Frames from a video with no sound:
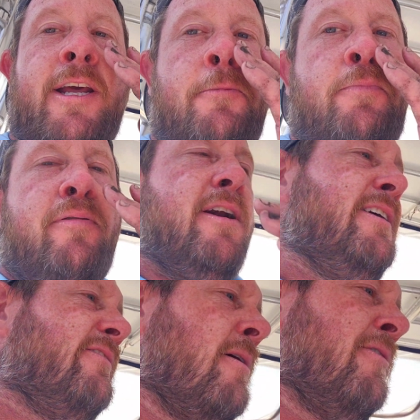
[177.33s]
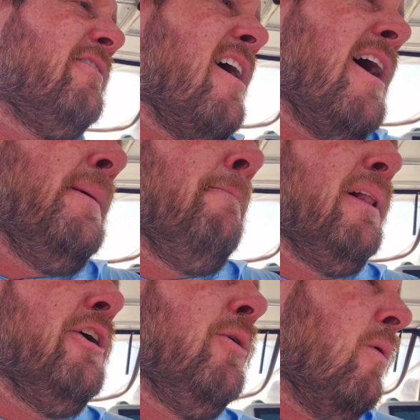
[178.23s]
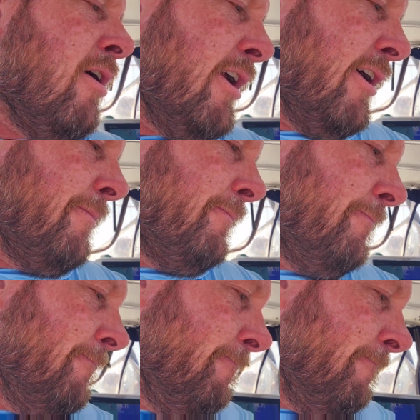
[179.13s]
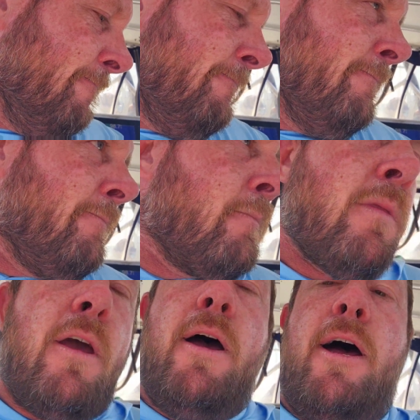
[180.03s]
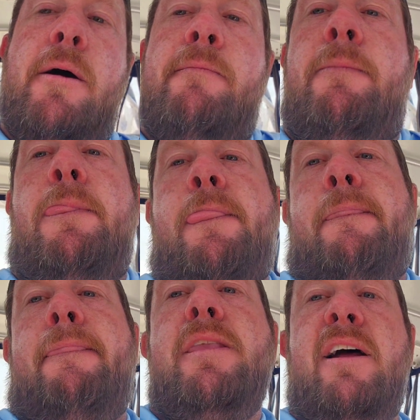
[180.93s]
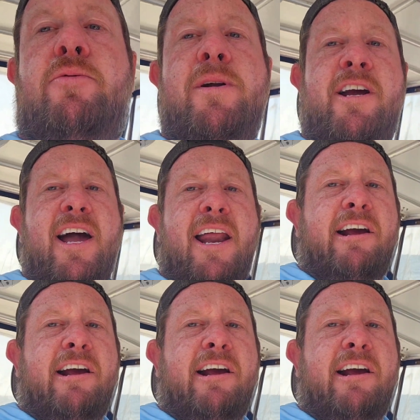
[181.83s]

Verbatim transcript: a pretty summertime blue water, um, that's when you got